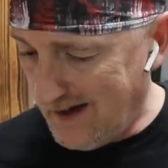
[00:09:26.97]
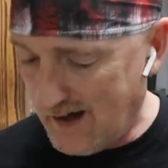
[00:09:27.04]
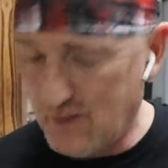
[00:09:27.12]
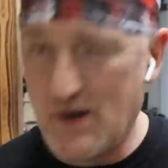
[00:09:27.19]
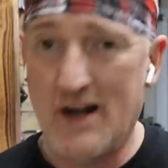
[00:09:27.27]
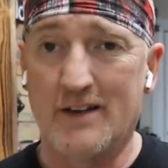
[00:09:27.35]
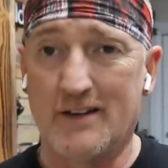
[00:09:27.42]

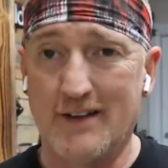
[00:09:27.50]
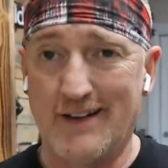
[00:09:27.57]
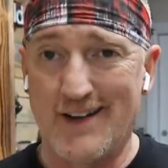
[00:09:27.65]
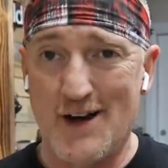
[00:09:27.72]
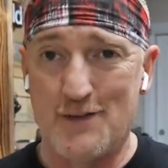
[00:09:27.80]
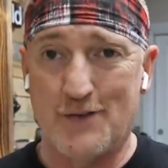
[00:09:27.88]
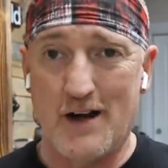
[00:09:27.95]
ironically
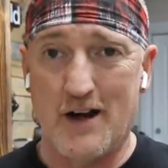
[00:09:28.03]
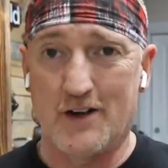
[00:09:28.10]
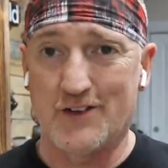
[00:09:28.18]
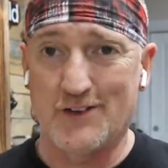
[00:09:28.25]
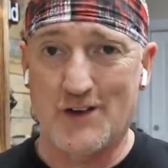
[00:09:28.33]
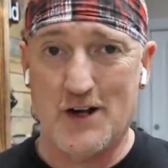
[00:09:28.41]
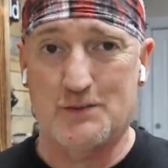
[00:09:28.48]
enough, I
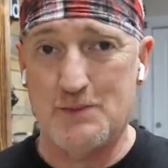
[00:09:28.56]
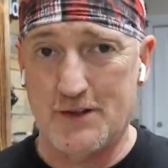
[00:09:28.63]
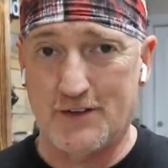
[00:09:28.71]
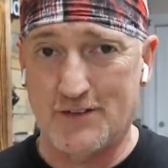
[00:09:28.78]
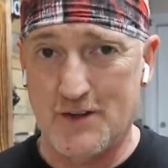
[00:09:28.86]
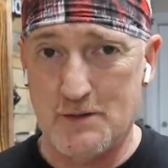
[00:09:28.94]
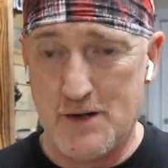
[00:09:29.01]
also talked about
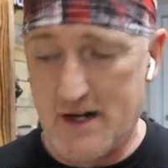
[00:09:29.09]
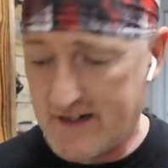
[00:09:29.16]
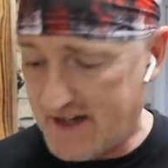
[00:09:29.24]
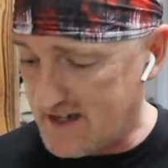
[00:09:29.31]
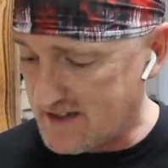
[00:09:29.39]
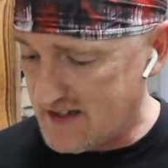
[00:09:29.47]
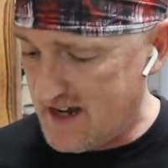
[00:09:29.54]
this on the
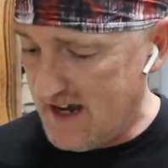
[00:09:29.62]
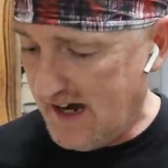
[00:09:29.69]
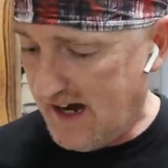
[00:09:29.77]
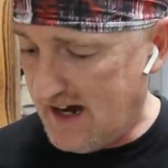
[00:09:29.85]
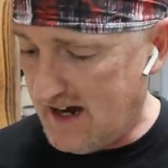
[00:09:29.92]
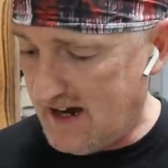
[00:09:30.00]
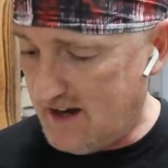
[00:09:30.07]
podcast.
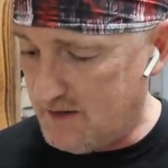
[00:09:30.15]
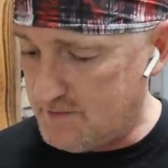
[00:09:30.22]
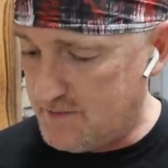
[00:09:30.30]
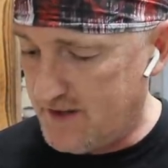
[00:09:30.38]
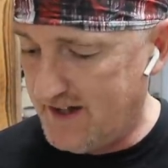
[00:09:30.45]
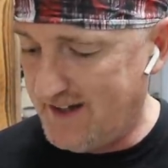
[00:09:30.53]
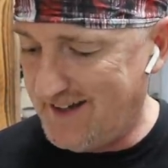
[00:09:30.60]

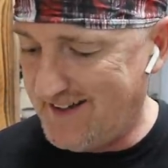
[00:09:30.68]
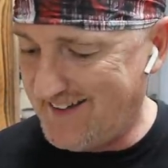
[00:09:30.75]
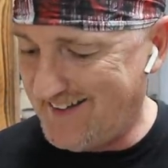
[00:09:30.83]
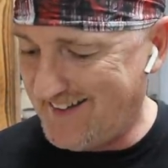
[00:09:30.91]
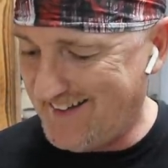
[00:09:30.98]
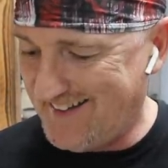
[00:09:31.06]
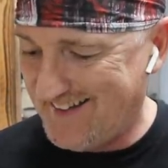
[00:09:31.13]
Um,
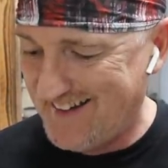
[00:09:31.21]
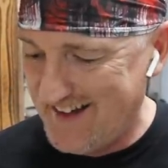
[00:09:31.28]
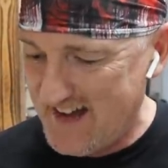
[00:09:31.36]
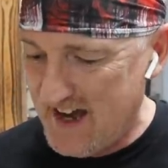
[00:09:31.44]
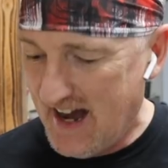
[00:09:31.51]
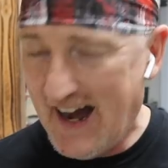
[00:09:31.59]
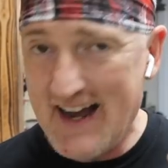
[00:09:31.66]

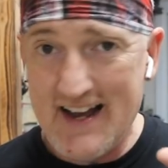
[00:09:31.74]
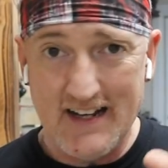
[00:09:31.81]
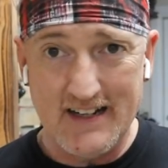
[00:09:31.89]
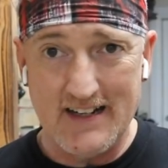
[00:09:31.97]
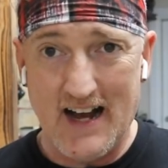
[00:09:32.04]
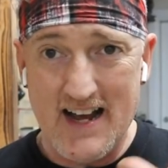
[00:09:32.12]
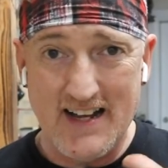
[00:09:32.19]
I
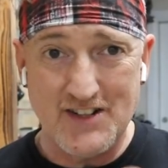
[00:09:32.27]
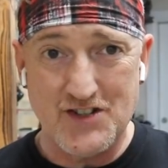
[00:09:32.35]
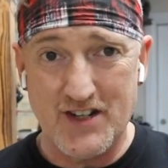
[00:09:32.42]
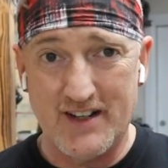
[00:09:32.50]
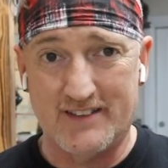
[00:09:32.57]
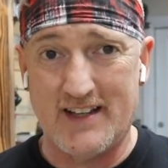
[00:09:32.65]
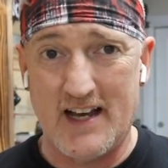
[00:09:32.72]
hate I hate
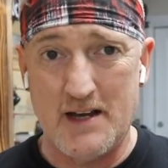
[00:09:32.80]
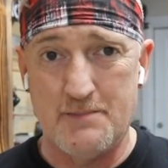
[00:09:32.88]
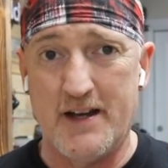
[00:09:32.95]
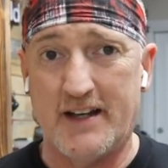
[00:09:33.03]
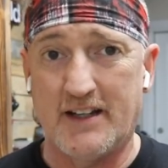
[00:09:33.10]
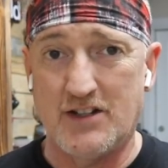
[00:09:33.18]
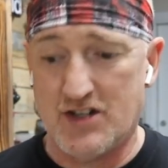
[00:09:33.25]
jigs. I hate
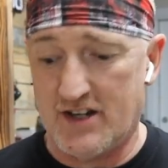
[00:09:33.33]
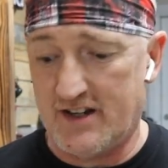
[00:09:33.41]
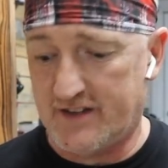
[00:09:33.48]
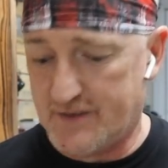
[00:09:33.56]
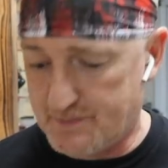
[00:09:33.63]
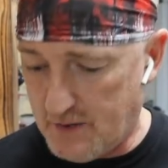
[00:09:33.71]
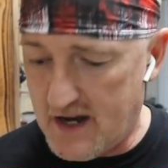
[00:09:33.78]
making
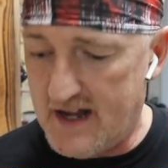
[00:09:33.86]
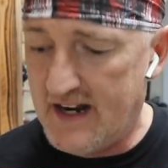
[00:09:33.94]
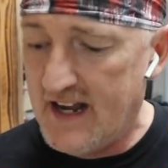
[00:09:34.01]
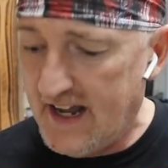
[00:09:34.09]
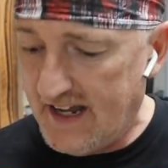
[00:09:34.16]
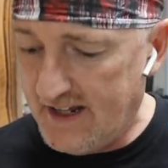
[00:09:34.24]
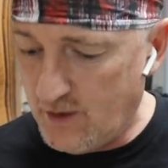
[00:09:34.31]
jigs, but
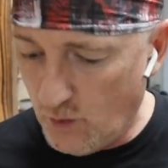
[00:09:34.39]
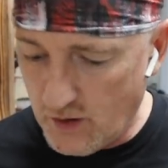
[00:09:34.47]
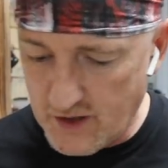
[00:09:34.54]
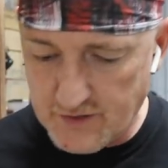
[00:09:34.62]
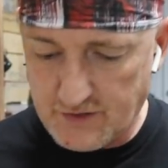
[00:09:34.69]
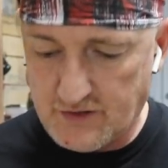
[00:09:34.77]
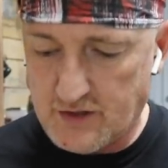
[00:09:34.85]
in
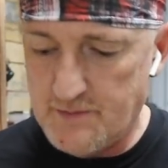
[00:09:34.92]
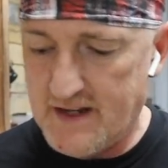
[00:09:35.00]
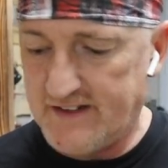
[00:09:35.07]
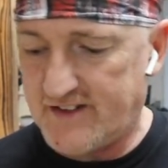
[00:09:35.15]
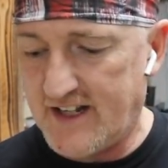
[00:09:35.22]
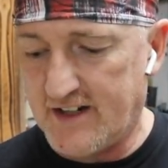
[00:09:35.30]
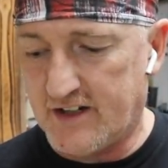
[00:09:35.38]
order to, to
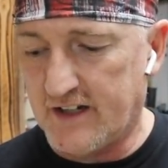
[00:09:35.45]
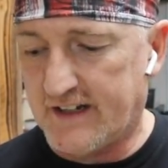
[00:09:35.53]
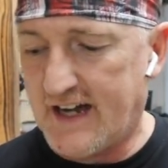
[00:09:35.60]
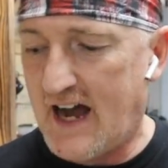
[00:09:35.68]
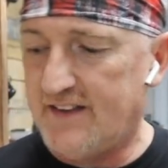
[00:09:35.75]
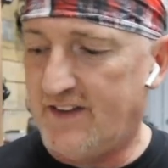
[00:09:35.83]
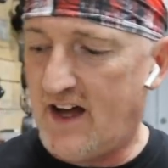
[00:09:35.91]
maintain a good
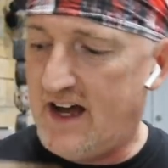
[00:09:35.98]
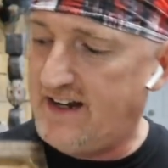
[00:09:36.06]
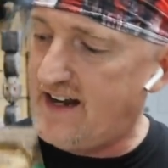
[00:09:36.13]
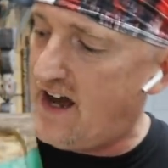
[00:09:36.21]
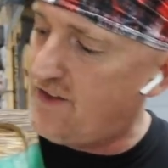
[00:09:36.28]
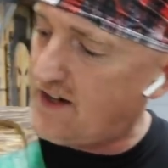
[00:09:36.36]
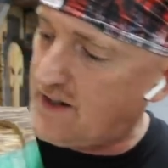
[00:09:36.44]
guideline,
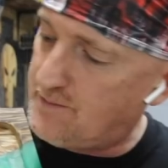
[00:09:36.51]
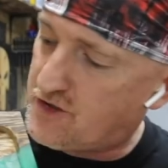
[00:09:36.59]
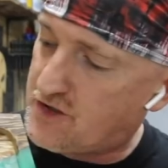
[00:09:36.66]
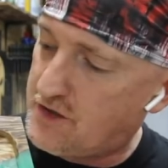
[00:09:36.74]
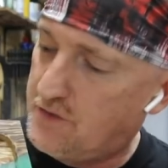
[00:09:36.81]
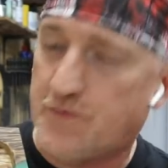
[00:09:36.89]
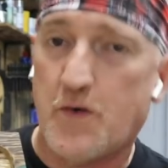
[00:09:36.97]
now that I'm
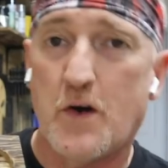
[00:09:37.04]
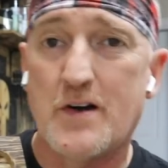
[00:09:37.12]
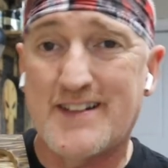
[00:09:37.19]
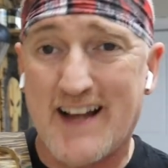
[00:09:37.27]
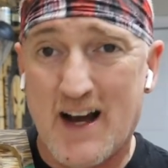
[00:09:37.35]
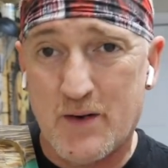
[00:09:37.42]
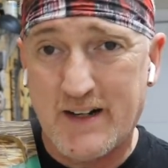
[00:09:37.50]
so far
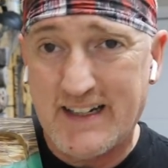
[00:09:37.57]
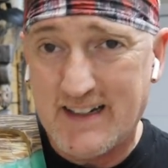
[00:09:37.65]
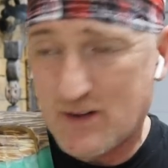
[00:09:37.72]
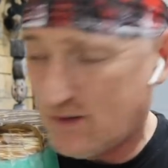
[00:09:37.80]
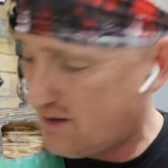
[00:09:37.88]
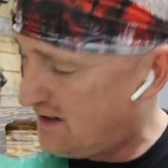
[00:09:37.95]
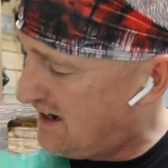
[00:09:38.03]
down
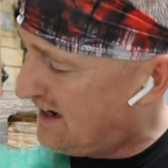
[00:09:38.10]
here,